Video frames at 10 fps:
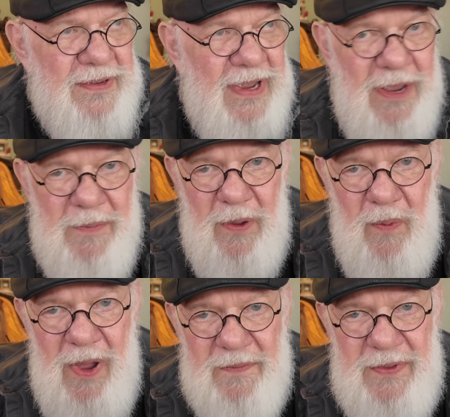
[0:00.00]
taking my
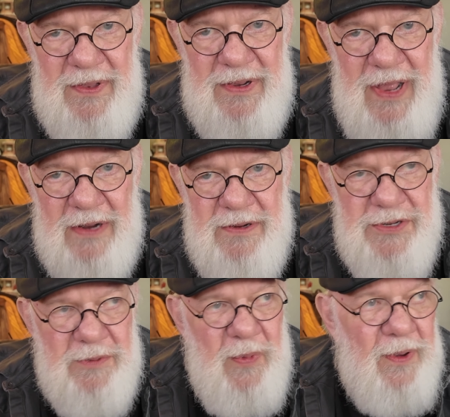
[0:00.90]
wife to the
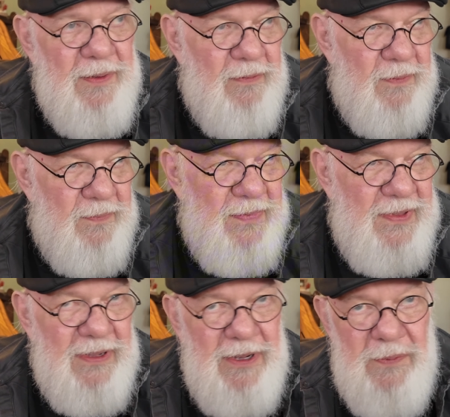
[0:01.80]
doctor's appointment,
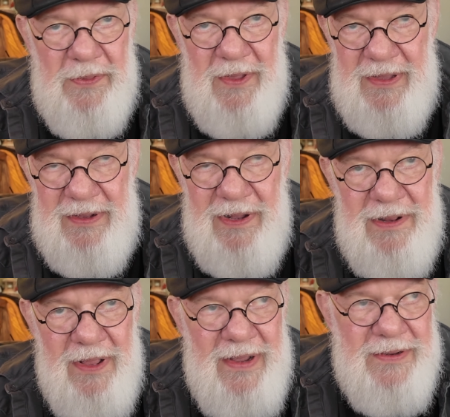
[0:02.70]
dealing with the
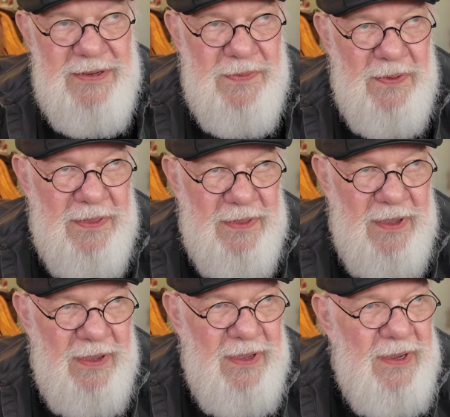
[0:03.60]
inclines with
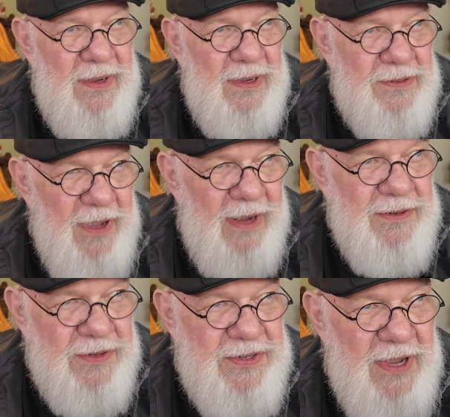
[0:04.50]
the
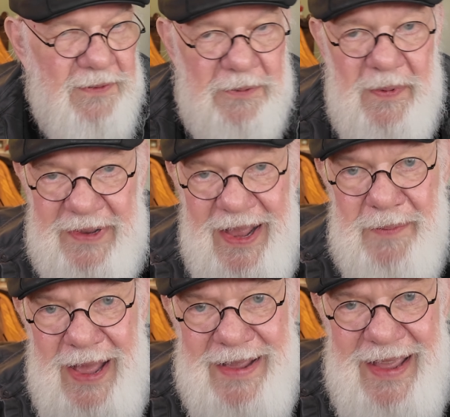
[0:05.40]
doctor's office, by the time
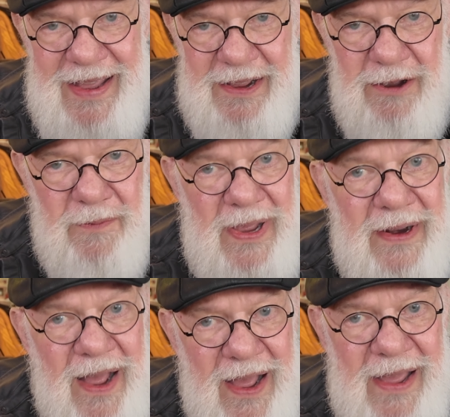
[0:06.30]
I get here, man,
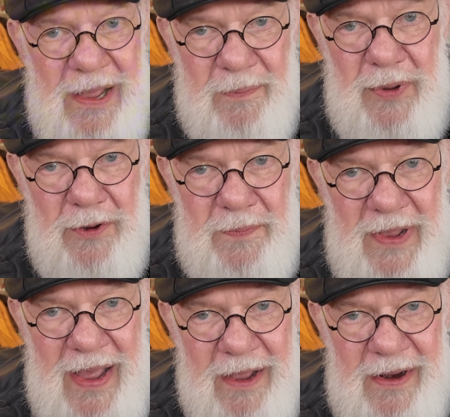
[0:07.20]
I am pooped
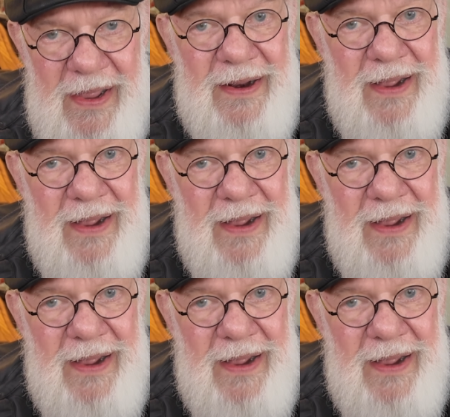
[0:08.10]
out, and